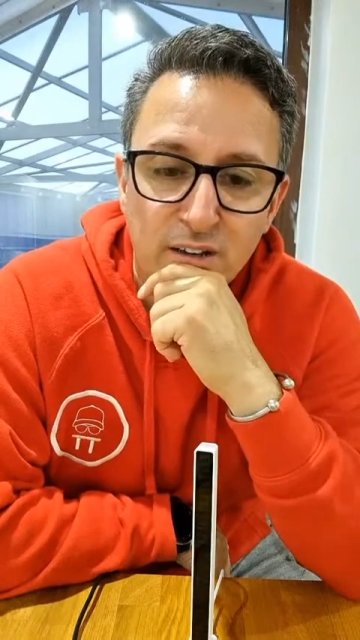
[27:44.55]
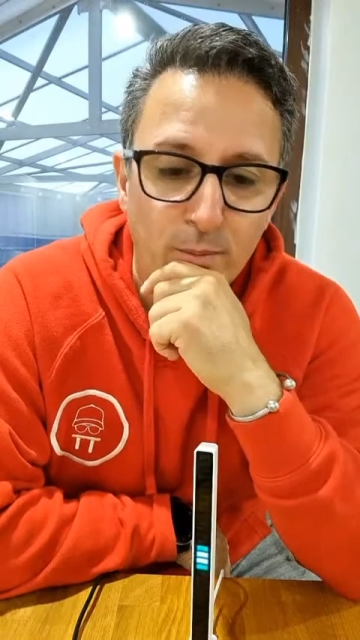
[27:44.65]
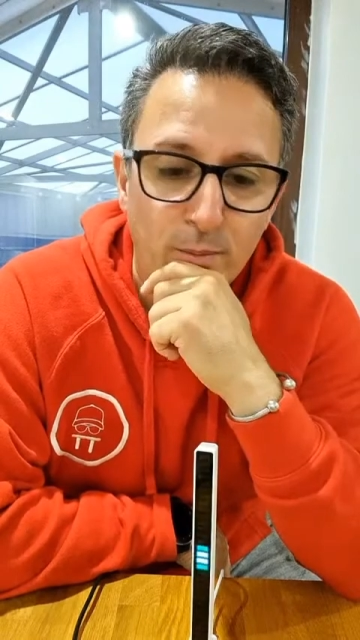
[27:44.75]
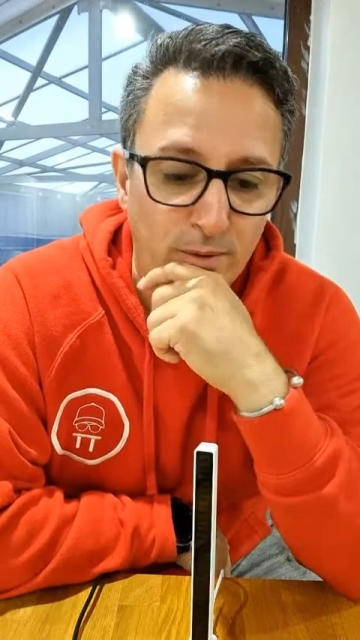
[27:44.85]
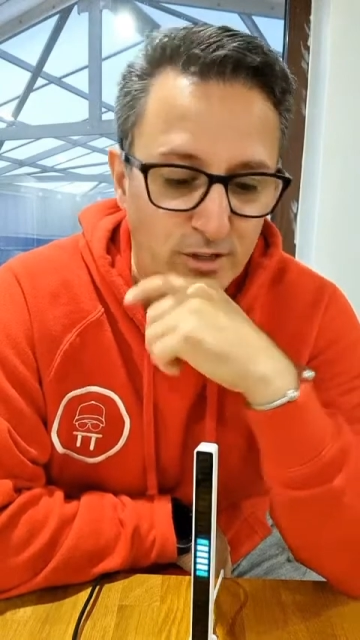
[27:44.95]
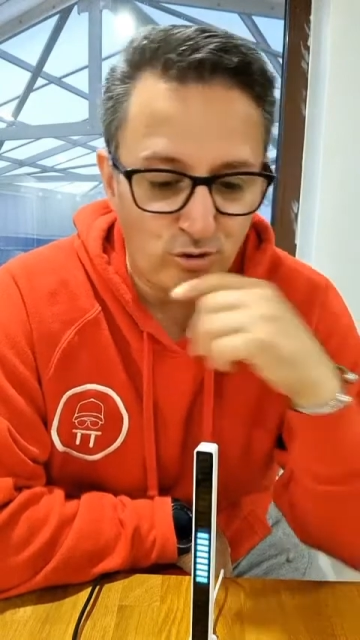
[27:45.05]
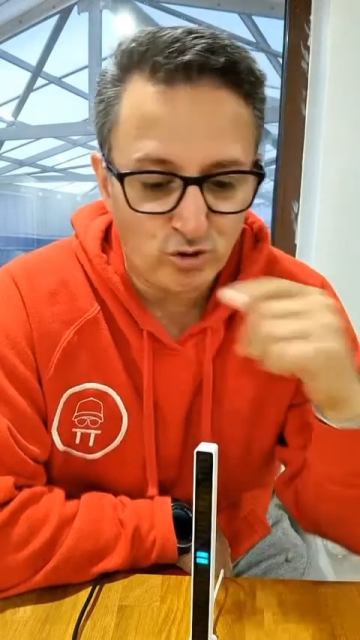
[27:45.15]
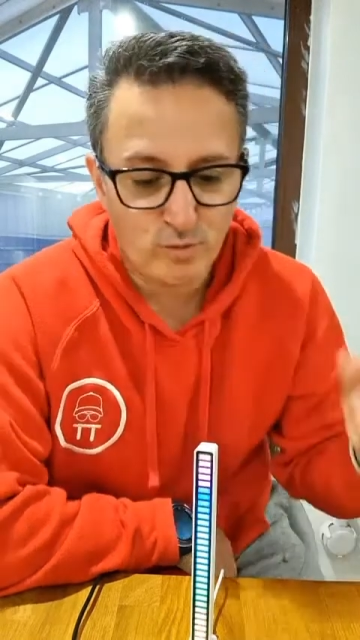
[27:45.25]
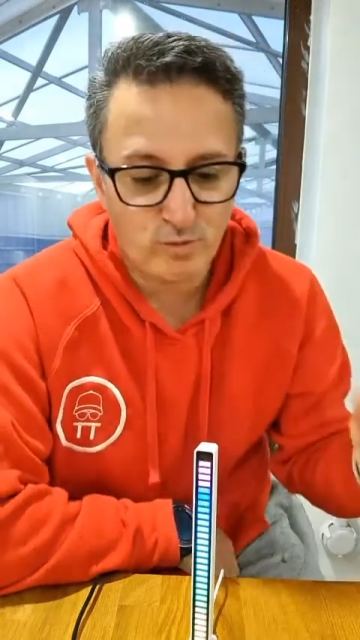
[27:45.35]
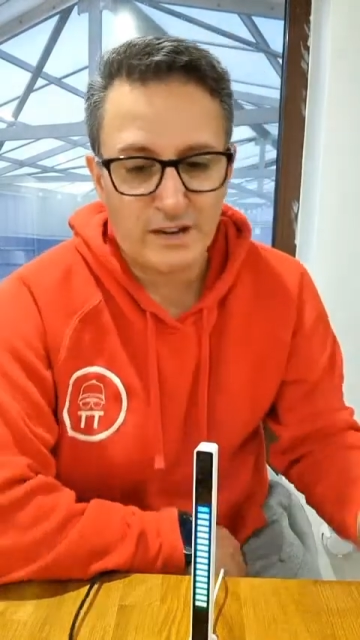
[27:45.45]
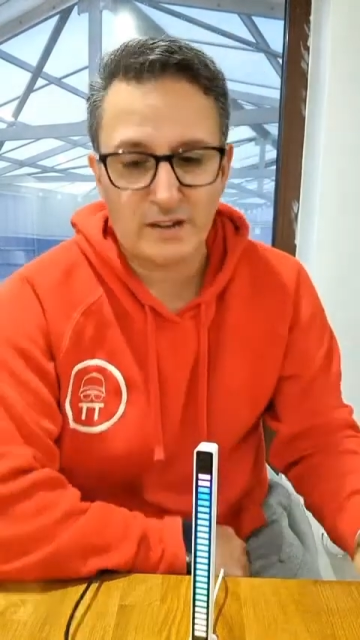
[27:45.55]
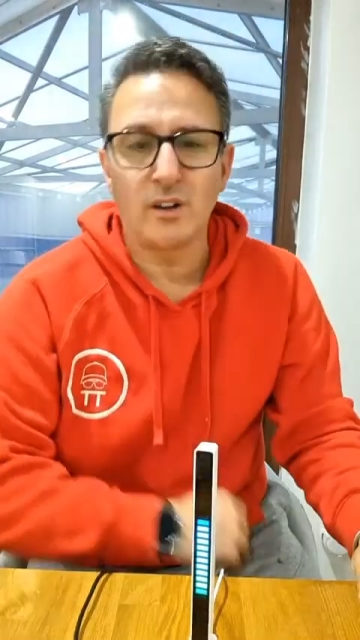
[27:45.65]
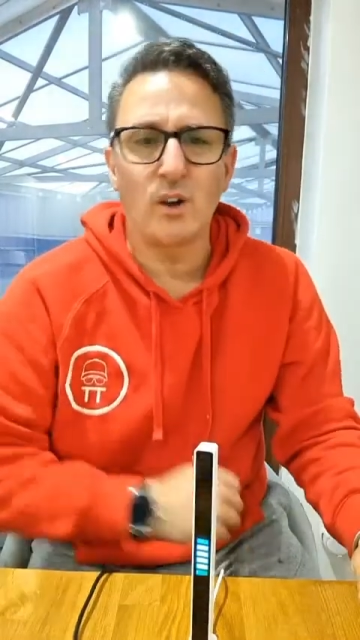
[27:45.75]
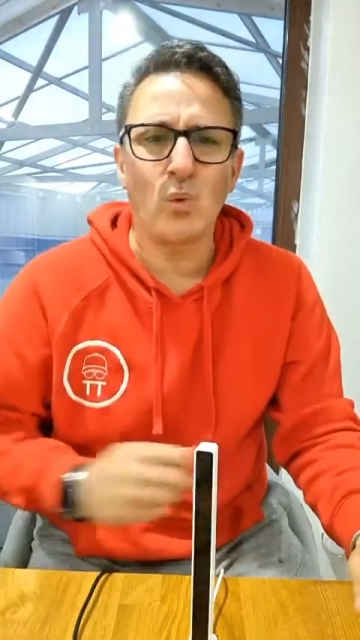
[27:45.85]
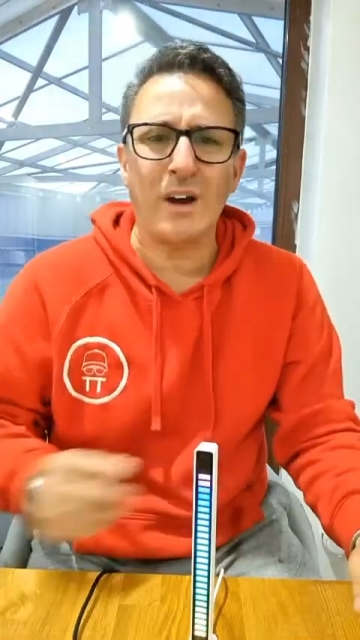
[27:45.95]
Wow. He was
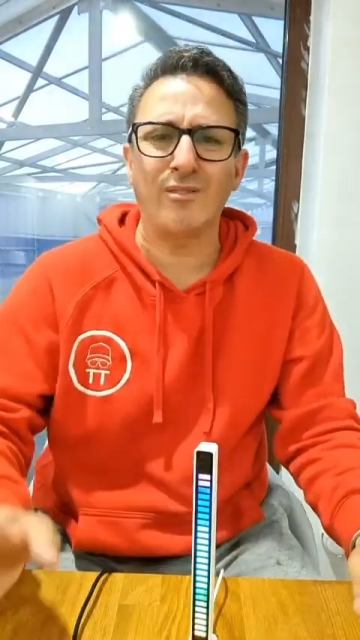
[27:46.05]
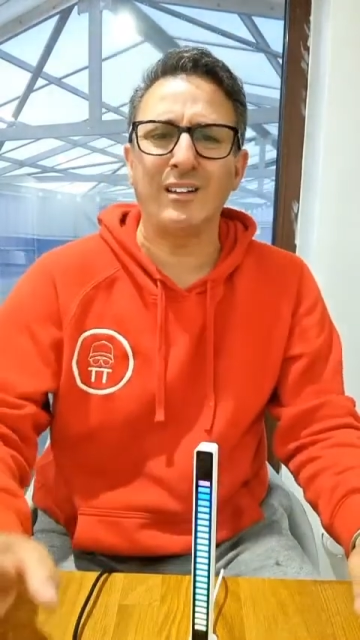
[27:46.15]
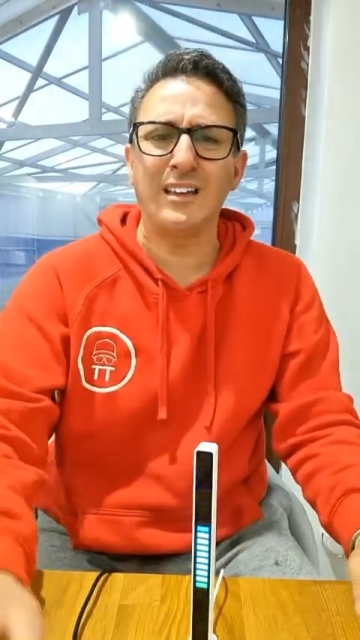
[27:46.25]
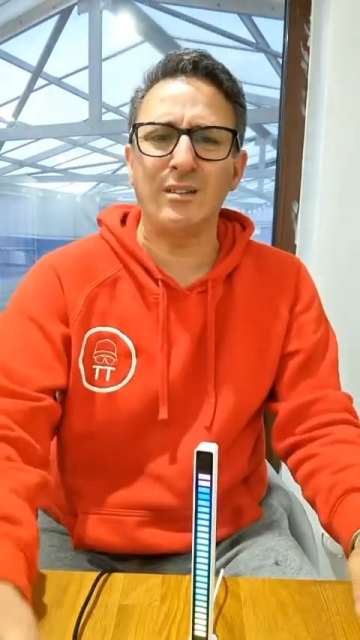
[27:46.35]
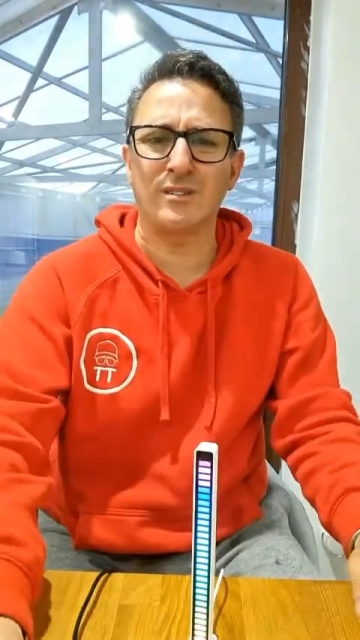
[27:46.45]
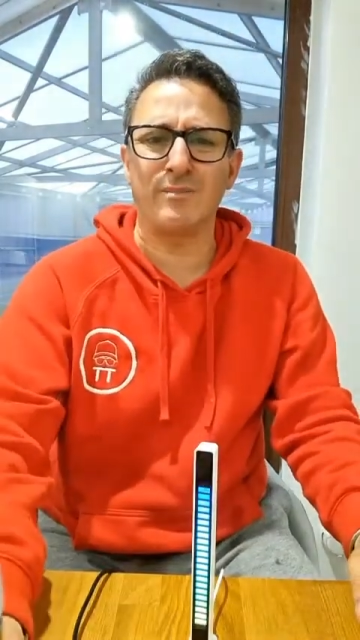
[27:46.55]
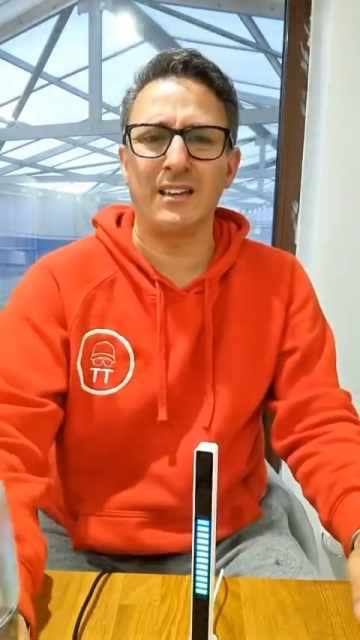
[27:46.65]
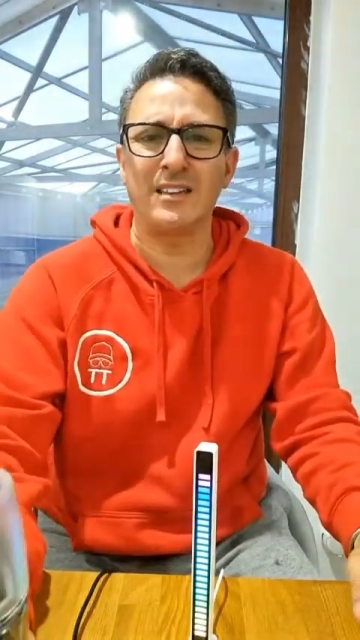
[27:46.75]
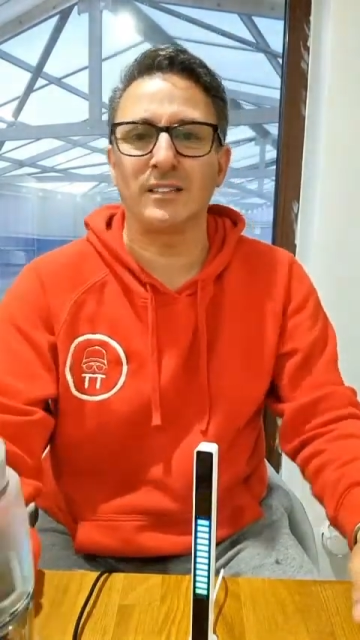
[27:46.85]
amazing. Uh, what was,